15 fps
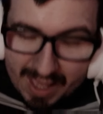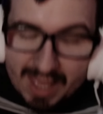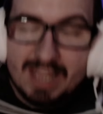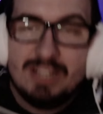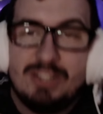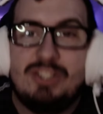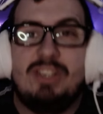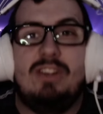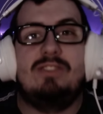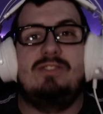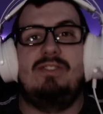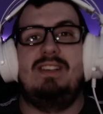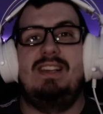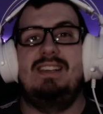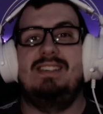And she also
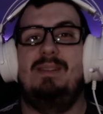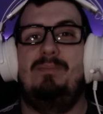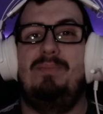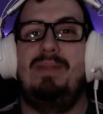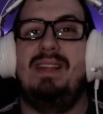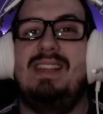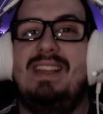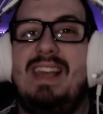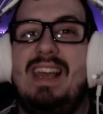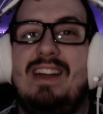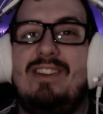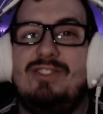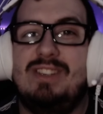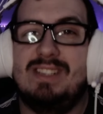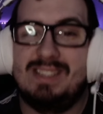has the pink
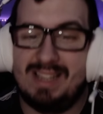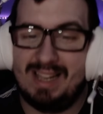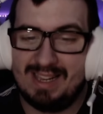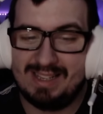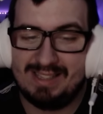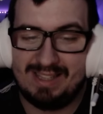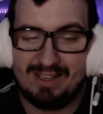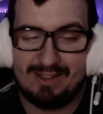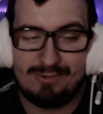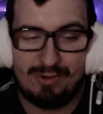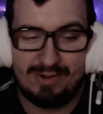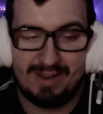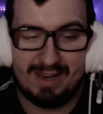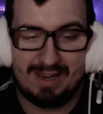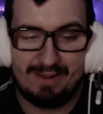hair, just like the
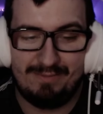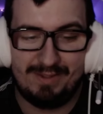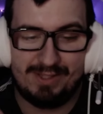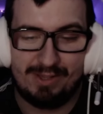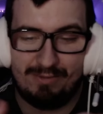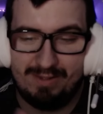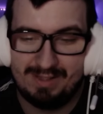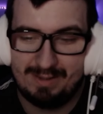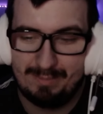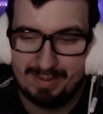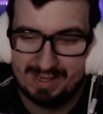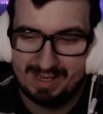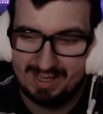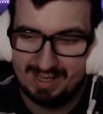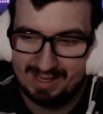Cornelia we saw at the
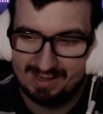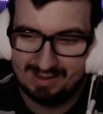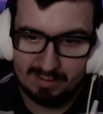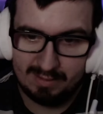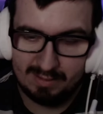beginning.